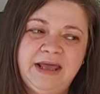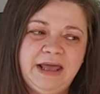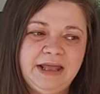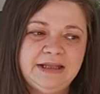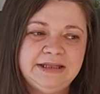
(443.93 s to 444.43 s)

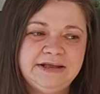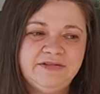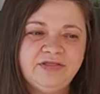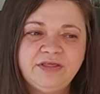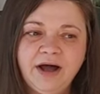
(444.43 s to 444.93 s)
And the
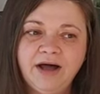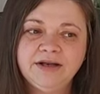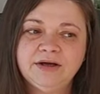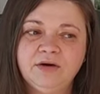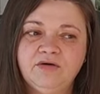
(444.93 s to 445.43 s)

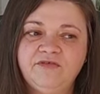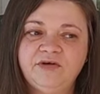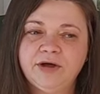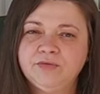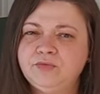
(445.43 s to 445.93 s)
thought of
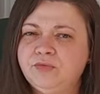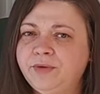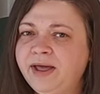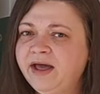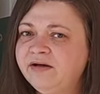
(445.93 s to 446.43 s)

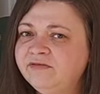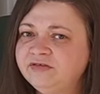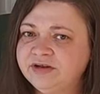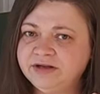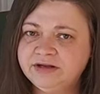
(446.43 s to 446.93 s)

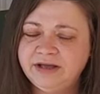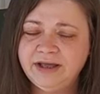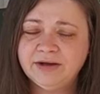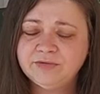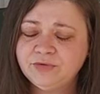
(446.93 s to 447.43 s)

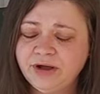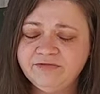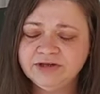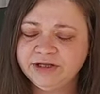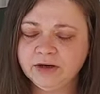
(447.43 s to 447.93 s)

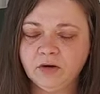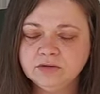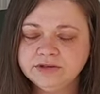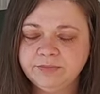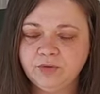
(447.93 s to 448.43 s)
unraveling
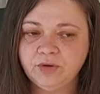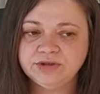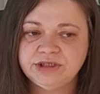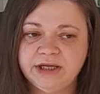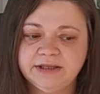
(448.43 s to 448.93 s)
all the
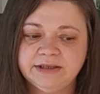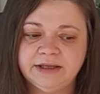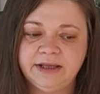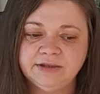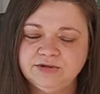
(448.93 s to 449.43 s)
project
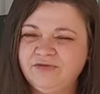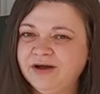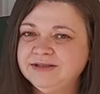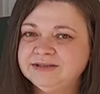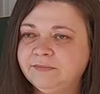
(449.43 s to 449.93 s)
and to
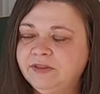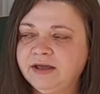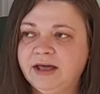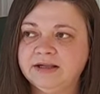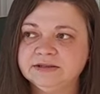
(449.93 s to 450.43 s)
find
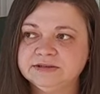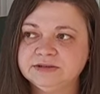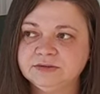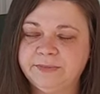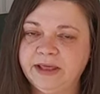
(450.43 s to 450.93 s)
something else
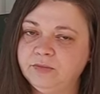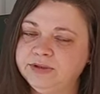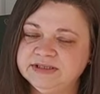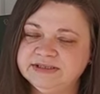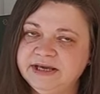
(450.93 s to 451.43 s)
to make
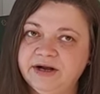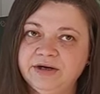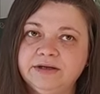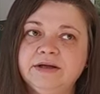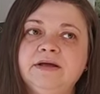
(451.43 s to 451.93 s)
with this
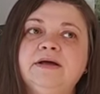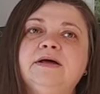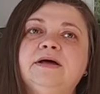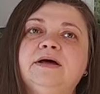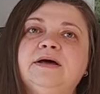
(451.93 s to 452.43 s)
yarn
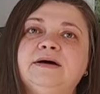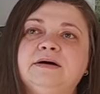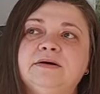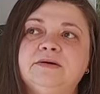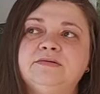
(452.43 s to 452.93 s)

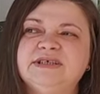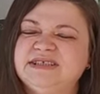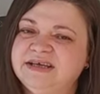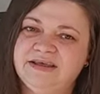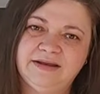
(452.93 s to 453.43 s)

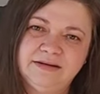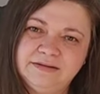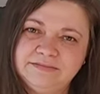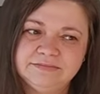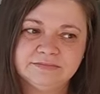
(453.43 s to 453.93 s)
was
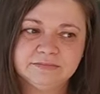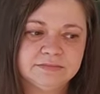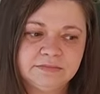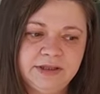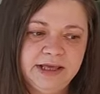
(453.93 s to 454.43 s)
again,
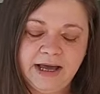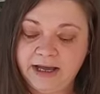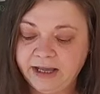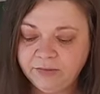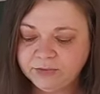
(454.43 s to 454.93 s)
yeah,
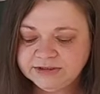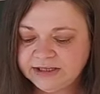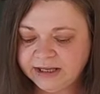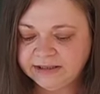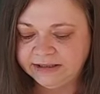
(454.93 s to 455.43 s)
I was
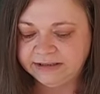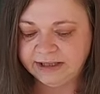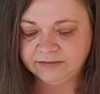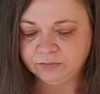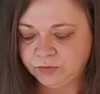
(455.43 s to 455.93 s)
not in
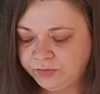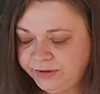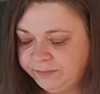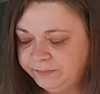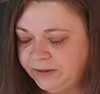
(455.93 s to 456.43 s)
that
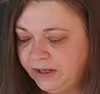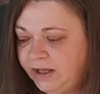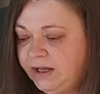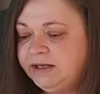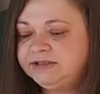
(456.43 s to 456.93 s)
mood.
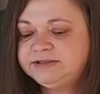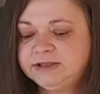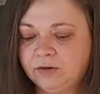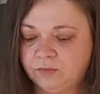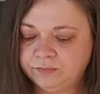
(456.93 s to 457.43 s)

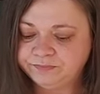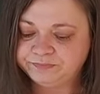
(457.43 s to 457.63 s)
So